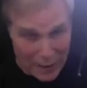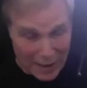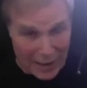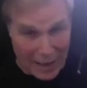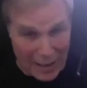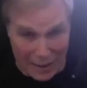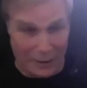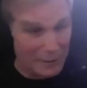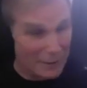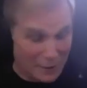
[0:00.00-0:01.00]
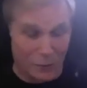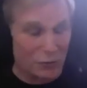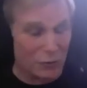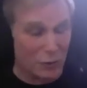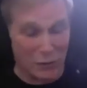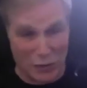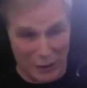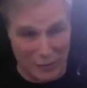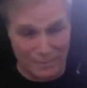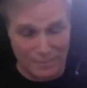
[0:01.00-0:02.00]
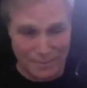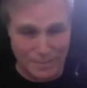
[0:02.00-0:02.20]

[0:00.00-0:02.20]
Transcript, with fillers: and hay, and that's what you're going to see. And a lot of